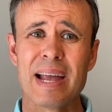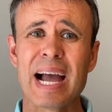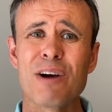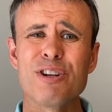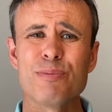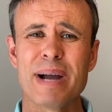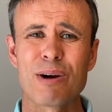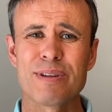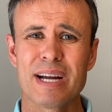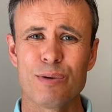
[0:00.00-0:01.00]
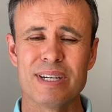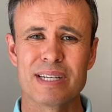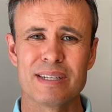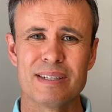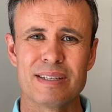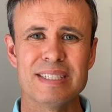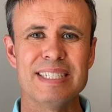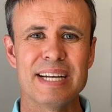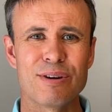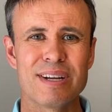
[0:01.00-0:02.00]
How do you power that rig? A
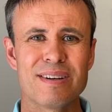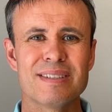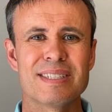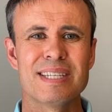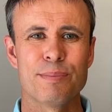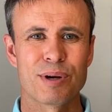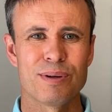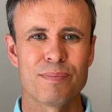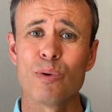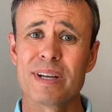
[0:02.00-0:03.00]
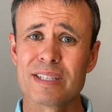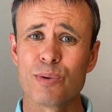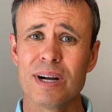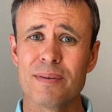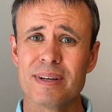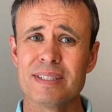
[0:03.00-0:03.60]
generator is typical. Well, guess what?